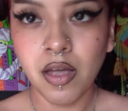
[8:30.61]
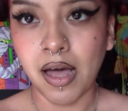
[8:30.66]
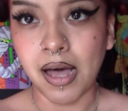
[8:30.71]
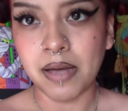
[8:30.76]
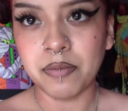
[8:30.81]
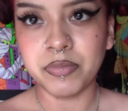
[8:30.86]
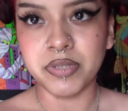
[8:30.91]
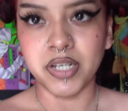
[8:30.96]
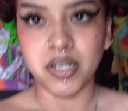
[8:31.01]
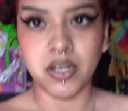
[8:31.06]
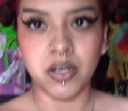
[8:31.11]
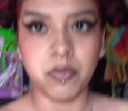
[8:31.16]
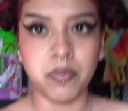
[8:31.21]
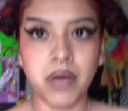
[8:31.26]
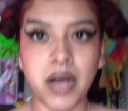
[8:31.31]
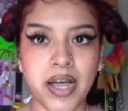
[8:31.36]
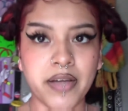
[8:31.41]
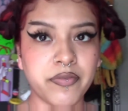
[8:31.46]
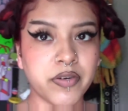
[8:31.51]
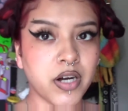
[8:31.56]
I'm dumb.
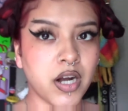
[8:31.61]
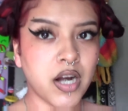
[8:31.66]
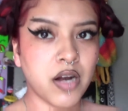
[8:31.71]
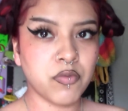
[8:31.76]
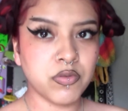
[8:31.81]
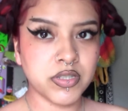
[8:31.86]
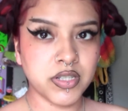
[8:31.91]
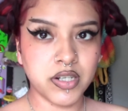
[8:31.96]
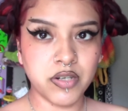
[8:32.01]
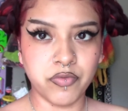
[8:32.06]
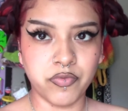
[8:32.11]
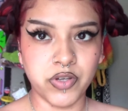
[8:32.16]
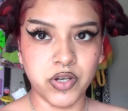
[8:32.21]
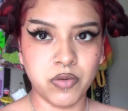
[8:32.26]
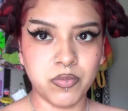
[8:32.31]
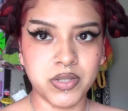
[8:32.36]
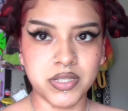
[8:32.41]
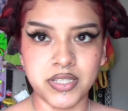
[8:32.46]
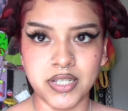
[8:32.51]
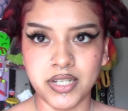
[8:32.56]
I forgot I was gonna film
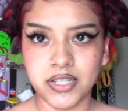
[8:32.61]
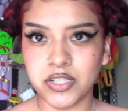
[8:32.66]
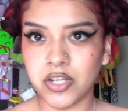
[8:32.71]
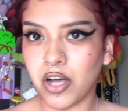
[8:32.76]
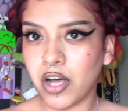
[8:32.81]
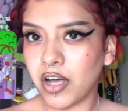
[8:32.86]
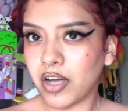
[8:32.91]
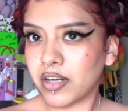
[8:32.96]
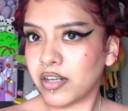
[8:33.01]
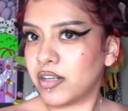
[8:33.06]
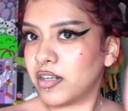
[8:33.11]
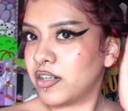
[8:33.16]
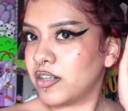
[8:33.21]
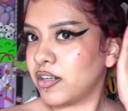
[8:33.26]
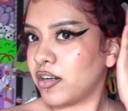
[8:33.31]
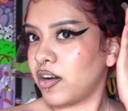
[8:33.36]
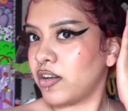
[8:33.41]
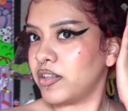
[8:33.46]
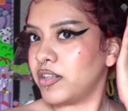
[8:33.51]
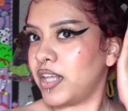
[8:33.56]
a TikTok
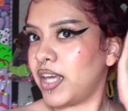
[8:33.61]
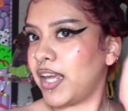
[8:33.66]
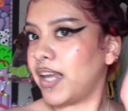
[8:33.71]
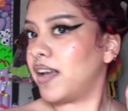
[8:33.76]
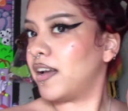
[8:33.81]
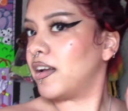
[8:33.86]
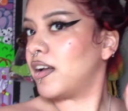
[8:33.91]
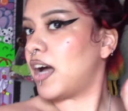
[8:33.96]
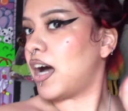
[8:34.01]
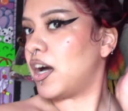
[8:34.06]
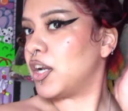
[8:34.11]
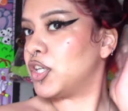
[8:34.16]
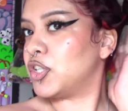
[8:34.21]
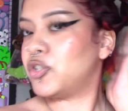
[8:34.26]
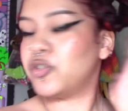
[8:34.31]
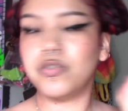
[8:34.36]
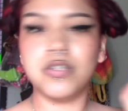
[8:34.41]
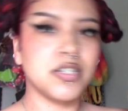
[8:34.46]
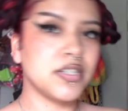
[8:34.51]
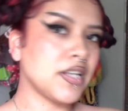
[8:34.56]
on like how to
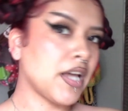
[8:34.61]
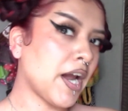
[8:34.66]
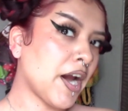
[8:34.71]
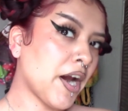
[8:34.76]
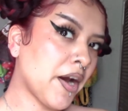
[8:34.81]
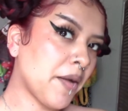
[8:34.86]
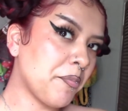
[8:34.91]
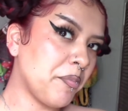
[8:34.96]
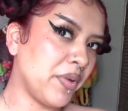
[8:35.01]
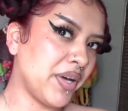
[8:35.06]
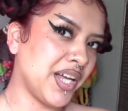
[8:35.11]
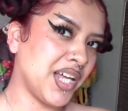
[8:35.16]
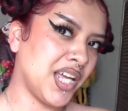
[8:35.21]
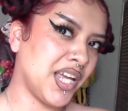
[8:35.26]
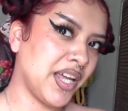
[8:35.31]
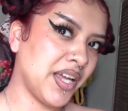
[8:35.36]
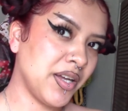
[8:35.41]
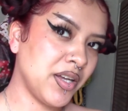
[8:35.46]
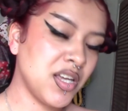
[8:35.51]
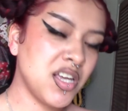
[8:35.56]
do this hair,
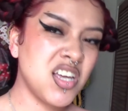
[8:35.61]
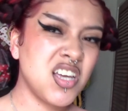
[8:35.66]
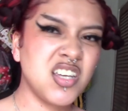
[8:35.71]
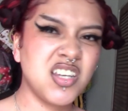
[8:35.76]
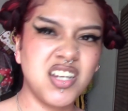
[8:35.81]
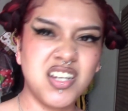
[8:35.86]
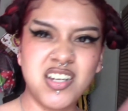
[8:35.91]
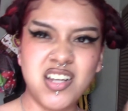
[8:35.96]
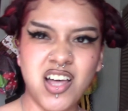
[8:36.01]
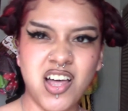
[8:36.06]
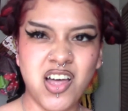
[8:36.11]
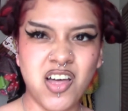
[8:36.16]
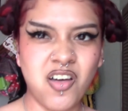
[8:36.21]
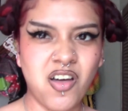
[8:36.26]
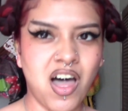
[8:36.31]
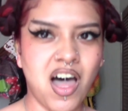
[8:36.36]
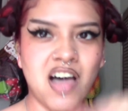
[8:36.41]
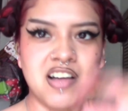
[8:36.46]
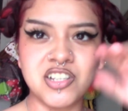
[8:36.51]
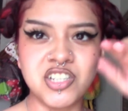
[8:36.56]
but you know,
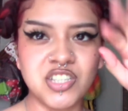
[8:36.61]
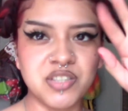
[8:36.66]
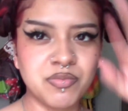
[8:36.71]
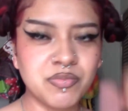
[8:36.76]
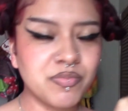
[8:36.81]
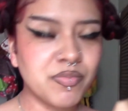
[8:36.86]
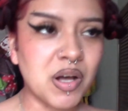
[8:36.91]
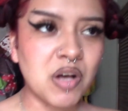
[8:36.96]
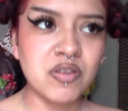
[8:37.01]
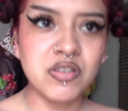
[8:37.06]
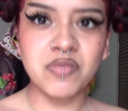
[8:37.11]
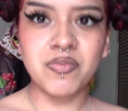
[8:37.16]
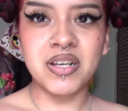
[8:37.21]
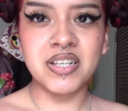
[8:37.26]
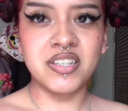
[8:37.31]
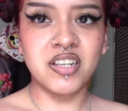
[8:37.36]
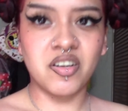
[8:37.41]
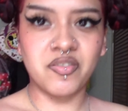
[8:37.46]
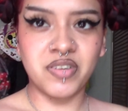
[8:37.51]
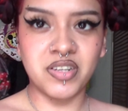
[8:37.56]
I'll just post
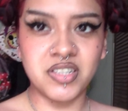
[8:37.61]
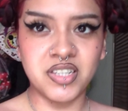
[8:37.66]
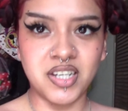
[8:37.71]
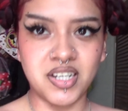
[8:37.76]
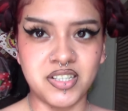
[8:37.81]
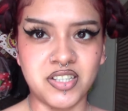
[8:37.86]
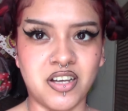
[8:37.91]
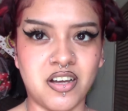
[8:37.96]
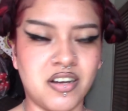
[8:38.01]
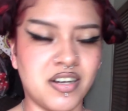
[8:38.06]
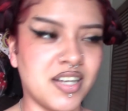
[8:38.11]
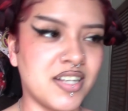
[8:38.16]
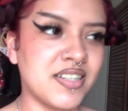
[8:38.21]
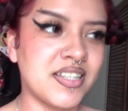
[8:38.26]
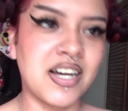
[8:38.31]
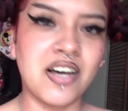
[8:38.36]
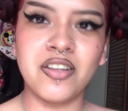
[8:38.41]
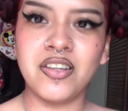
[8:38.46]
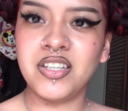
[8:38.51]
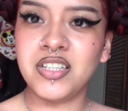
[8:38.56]
myself on TikTok and
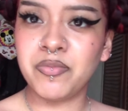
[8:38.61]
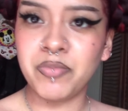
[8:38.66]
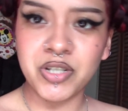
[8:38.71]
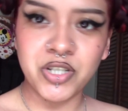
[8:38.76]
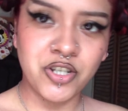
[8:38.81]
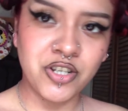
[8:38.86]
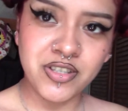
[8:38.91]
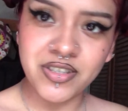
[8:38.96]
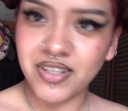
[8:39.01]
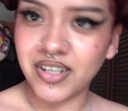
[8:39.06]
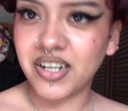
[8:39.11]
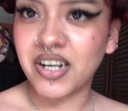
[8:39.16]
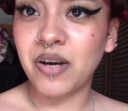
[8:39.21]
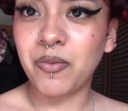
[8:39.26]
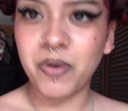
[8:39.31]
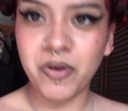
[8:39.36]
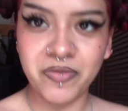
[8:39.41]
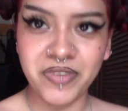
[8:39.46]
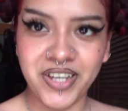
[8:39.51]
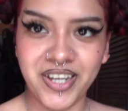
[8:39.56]
tell these bitches to come
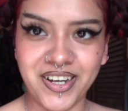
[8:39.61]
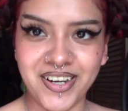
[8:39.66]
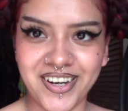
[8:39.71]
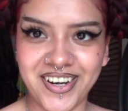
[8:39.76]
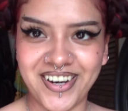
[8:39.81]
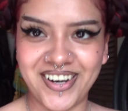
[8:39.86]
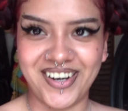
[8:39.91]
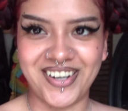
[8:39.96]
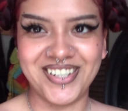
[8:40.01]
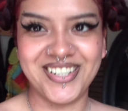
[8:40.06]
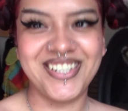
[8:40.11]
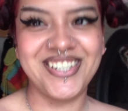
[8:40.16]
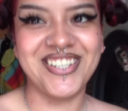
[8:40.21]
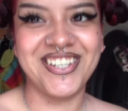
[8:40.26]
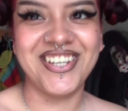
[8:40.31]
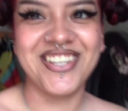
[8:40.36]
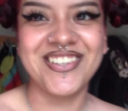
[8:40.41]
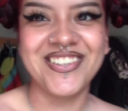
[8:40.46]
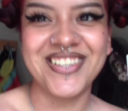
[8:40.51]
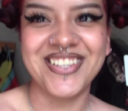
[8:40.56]
over here onto
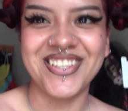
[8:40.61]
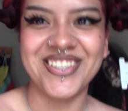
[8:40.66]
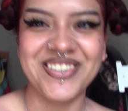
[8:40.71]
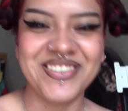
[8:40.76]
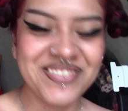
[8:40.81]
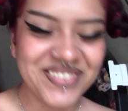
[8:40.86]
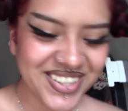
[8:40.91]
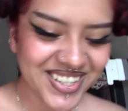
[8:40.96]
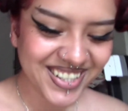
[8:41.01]
YouTube.